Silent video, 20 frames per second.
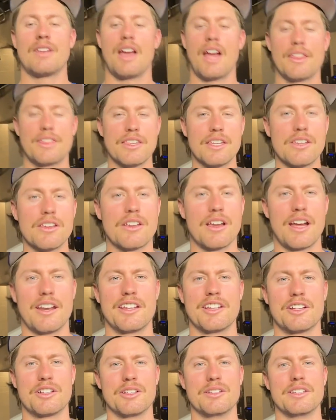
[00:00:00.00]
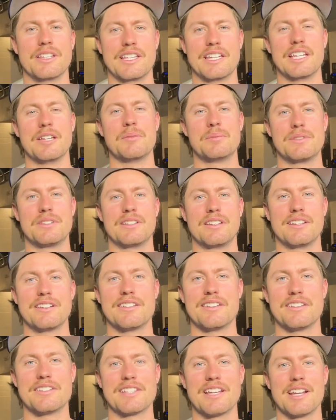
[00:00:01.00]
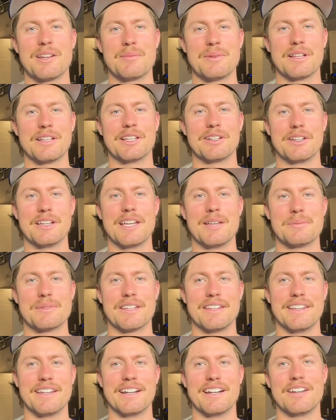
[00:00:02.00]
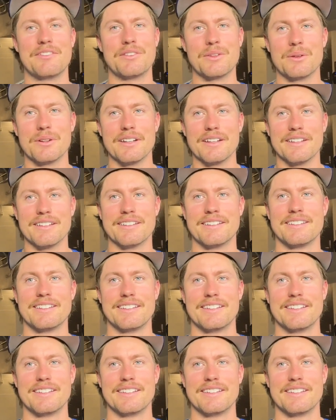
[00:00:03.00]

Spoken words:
I think you got to include the hips. There's got to be a little hips in there if you want